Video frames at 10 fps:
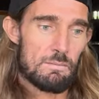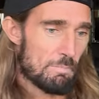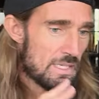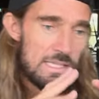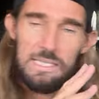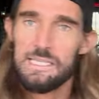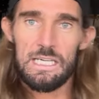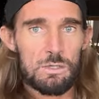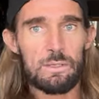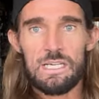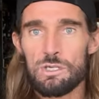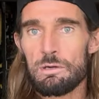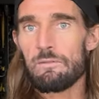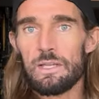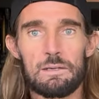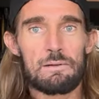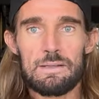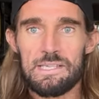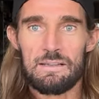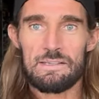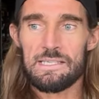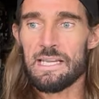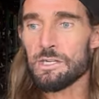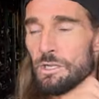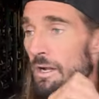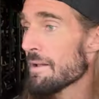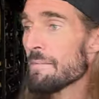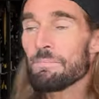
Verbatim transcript: Basically, six weeks traveling around Southeast Asia